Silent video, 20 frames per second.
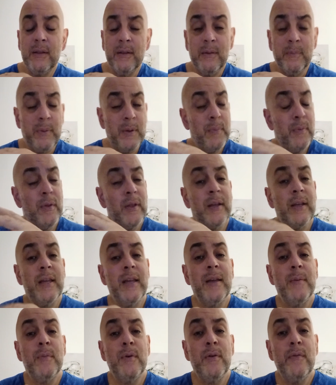the people that
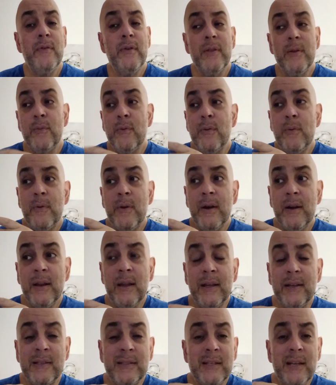came over, that were wearing
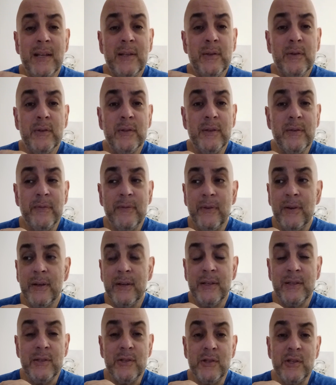like sandals and
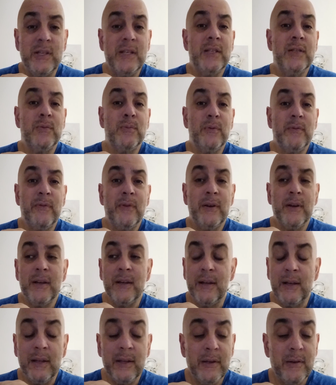fucking jeans with
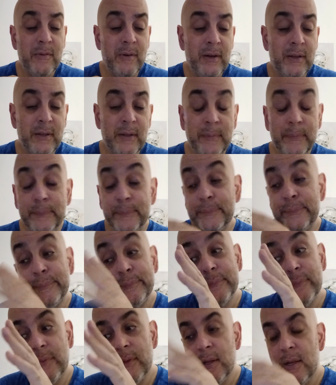fucking glitter on them.
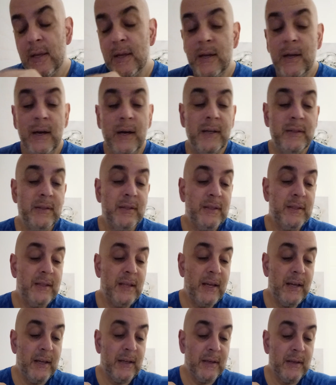
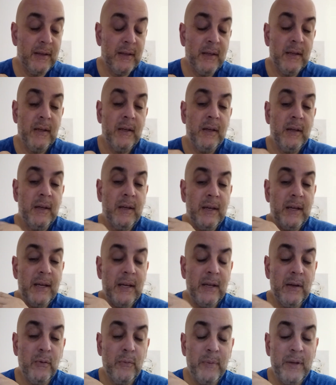Understand,
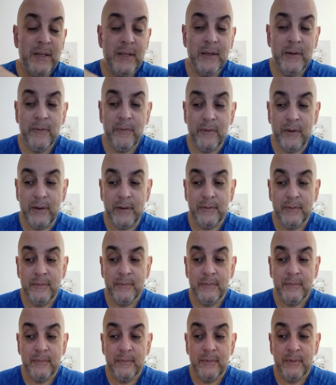it'll be different.
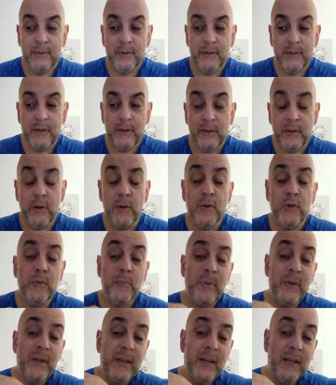Your
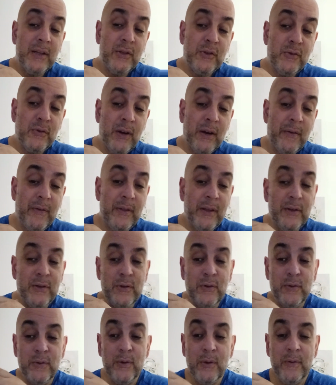UPS driver that
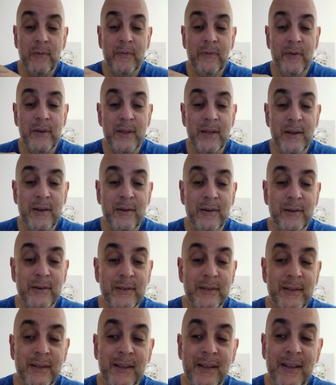you've known for
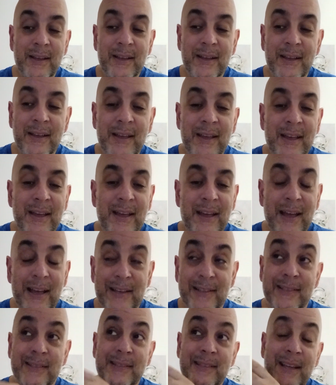years
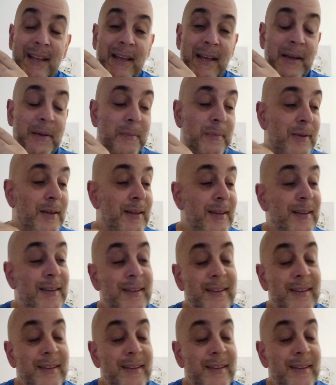as Sam,